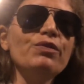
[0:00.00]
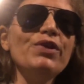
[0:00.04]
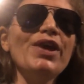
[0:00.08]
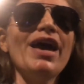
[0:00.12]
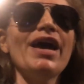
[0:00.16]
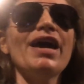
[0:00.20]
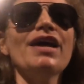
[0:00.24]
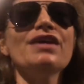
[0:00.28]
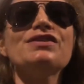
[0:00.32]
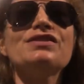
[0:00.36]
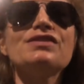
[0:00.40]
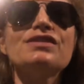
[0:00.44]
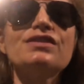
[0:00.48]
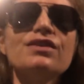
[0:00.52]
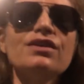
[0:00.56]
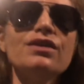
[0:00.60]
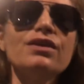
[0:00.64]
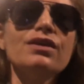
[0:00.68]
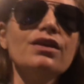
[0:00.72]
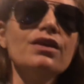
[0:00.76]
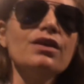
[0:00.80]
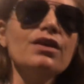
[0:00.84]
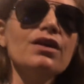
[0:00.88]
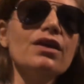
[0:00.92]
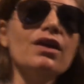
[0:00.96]
Yes. That's
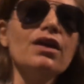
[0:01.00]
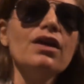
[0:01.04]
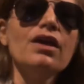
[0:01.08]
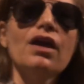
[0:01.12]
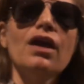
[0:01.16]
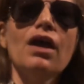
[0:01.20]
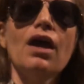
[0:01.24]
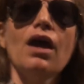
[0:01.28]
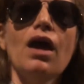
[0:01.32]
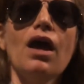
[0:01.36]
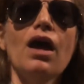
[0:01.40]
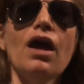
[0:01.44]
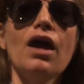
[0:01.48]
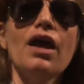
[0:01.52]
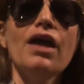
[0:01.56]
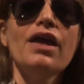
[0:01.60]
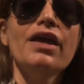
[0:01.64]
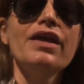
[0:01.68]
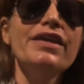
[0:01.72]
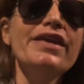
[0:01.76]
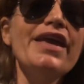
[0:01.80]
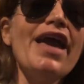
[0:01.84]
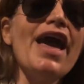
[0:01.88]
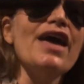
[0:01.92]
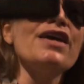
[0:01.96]
over t- almost
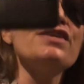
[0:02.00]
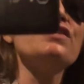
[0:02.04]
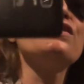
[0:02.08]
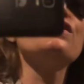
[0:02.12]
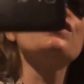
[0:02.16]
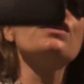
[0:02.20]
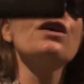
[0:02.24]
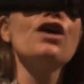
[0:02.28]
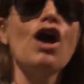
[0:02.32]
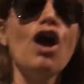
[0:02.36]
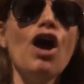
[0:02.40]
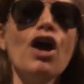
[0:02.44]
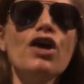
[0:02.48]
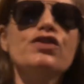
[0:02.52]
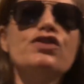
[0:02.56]
3,000 yes. years.